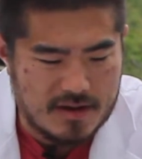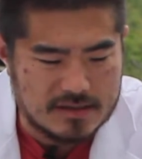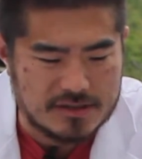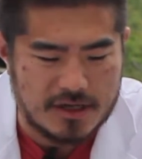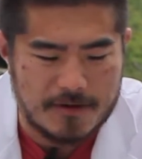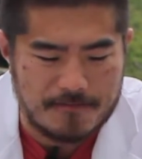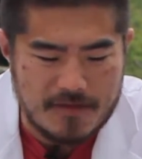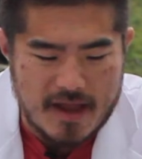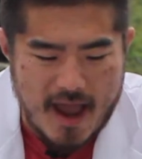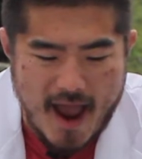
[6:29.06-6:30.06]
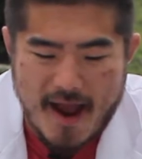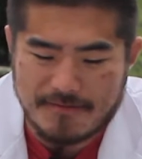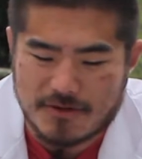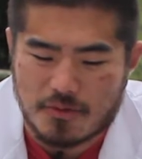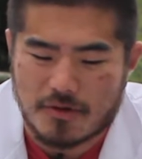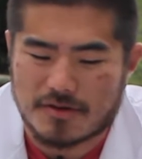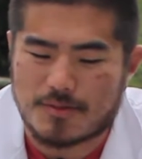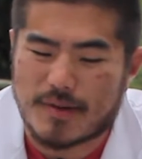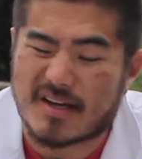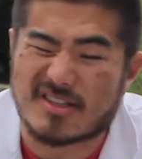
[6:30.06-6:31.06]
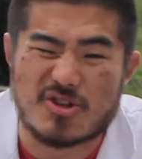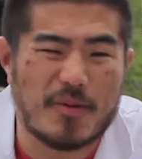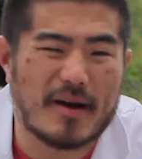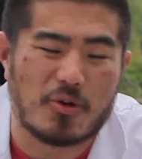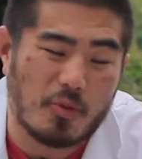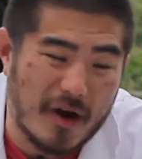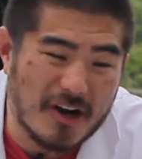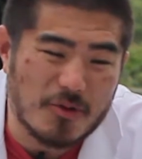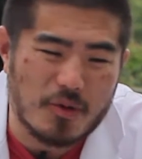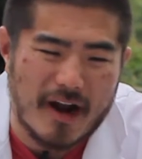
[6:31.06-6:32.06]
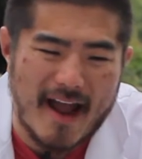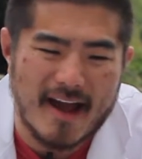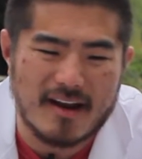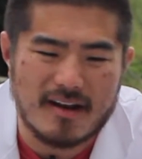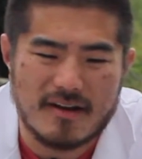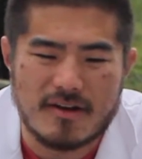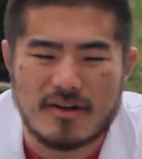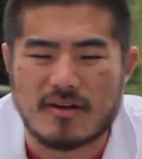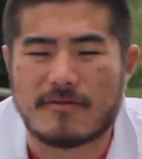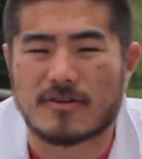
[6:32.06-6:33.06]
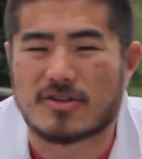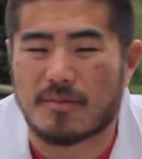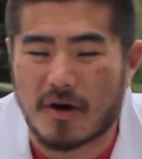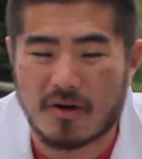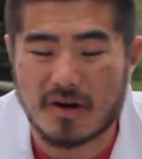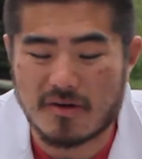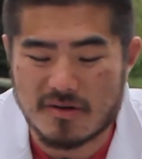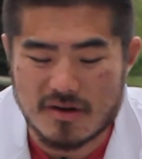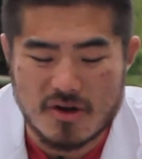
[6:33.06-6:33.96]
So afterwards, because no matter where we're at for tomorrow,